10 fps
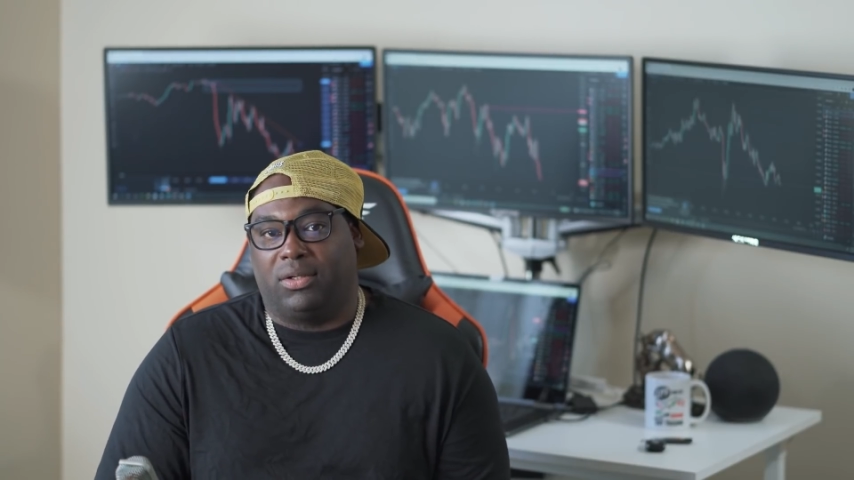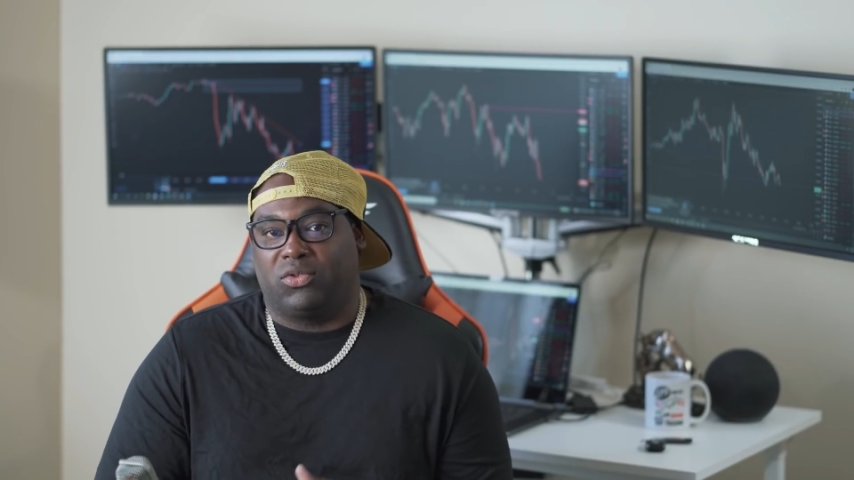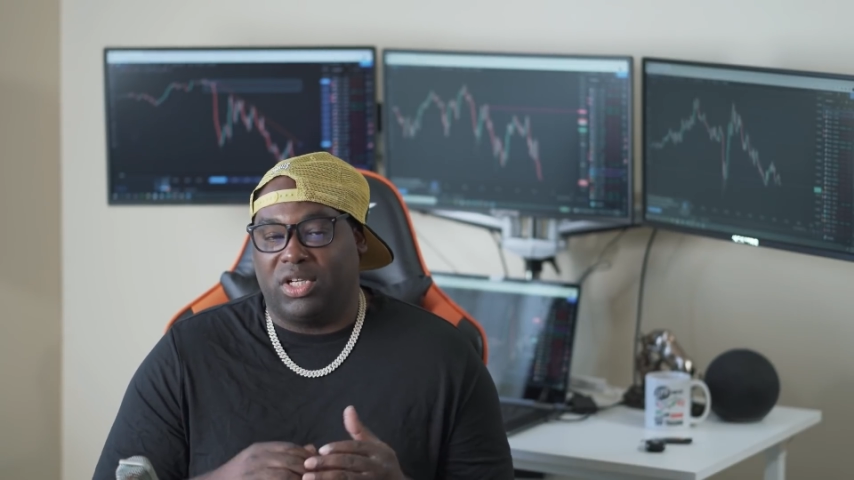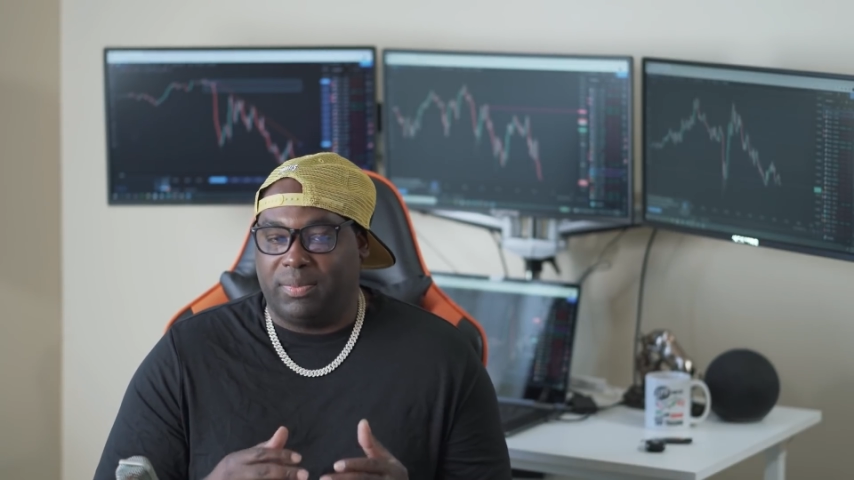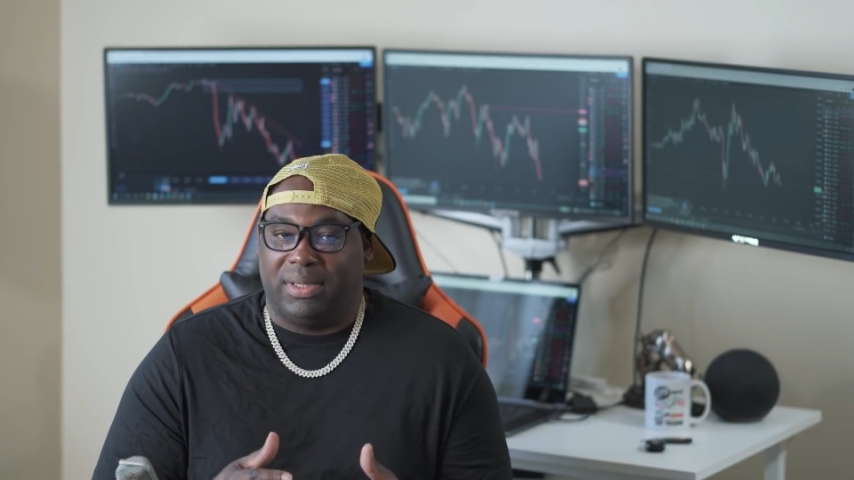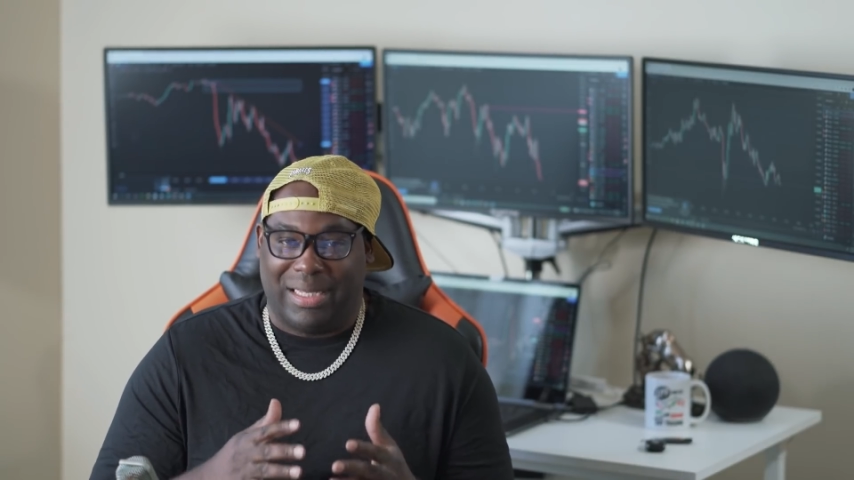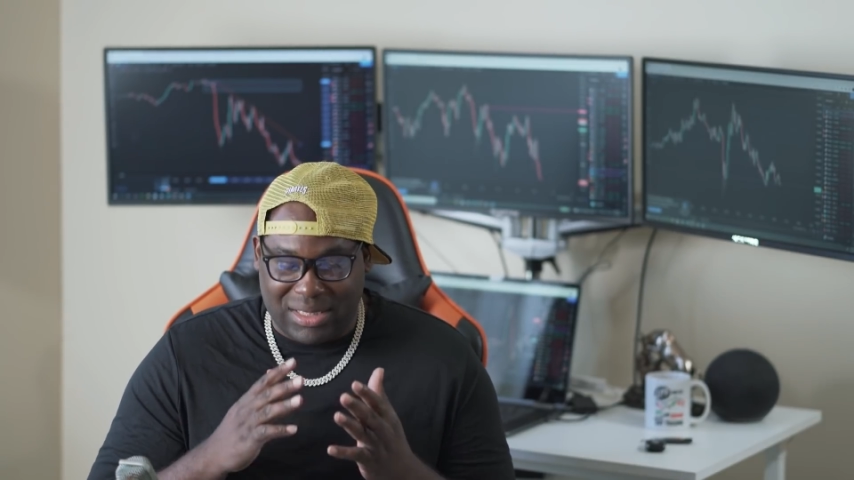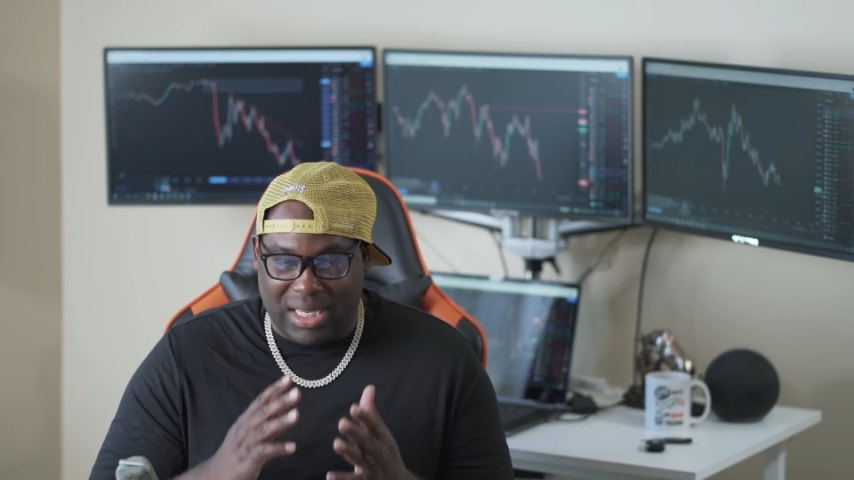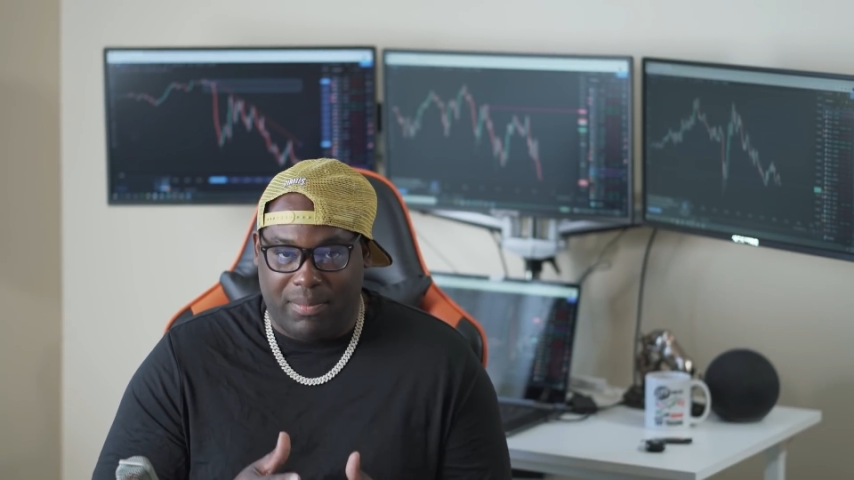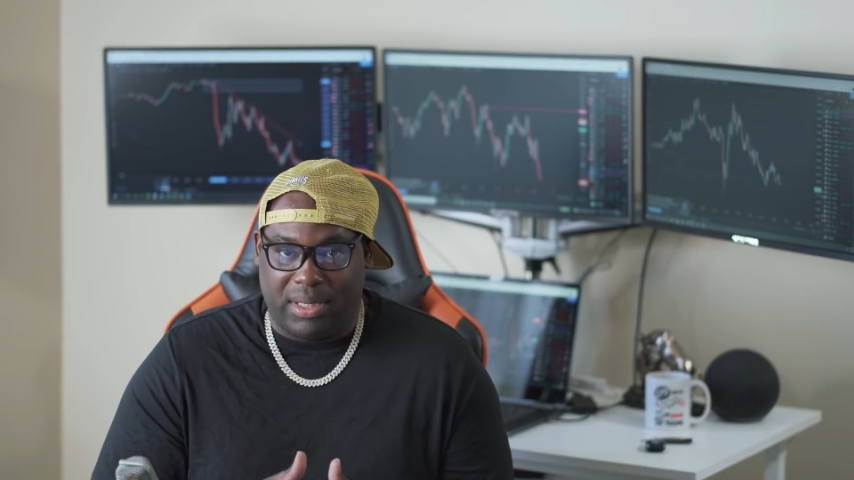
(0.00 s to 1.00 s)
trust me, that's
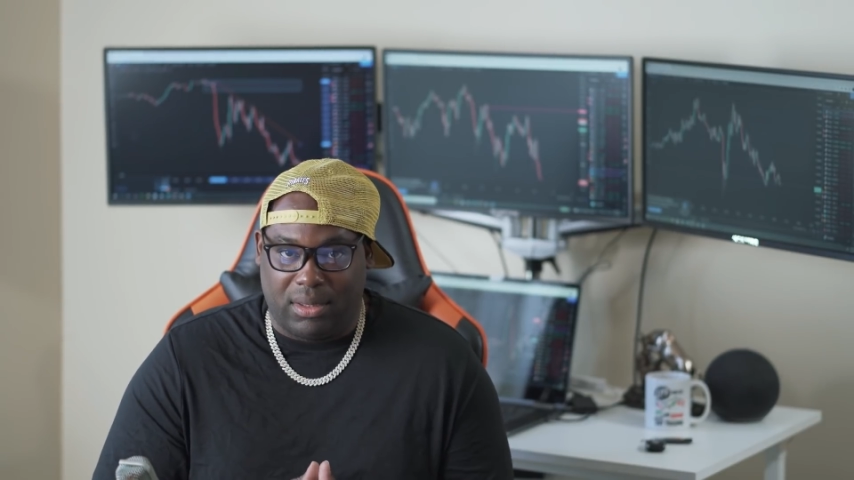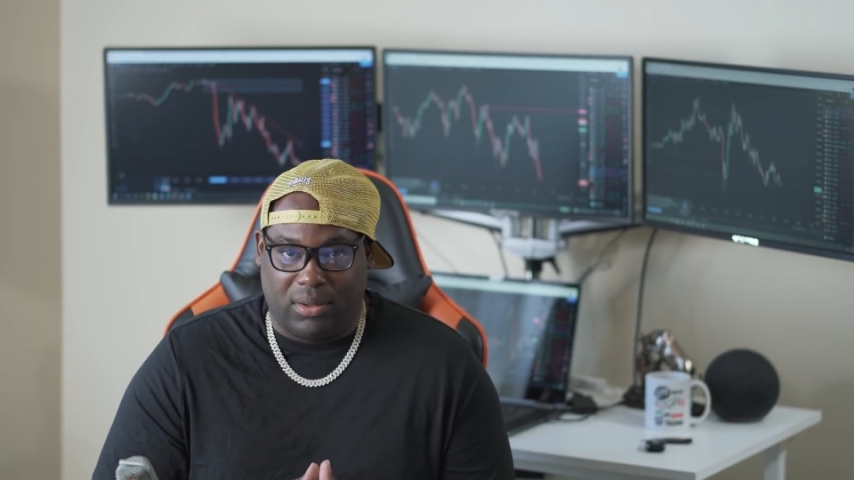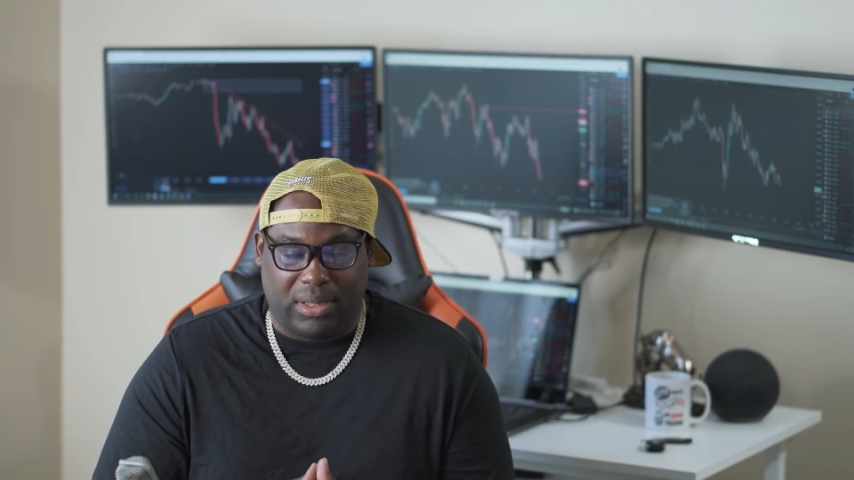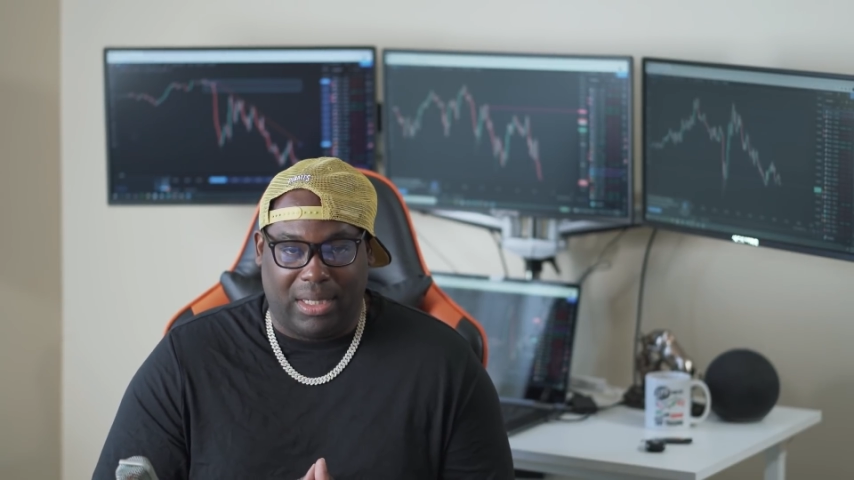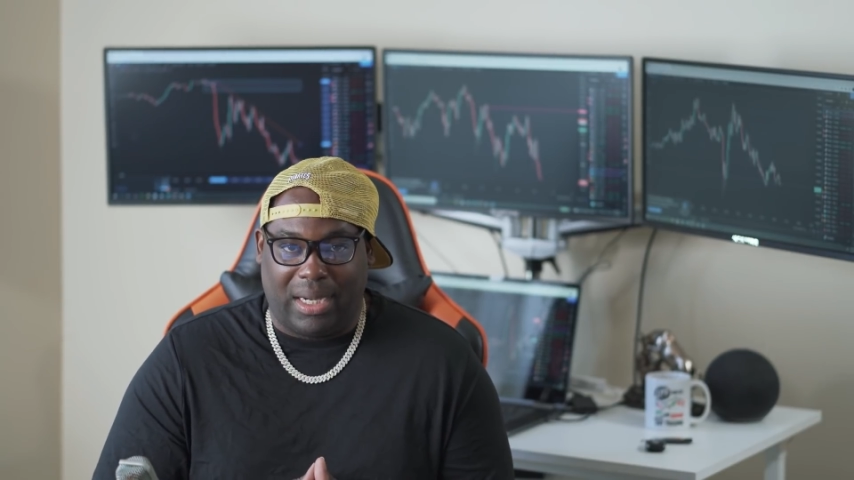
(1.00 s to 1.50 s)
not me. Okay.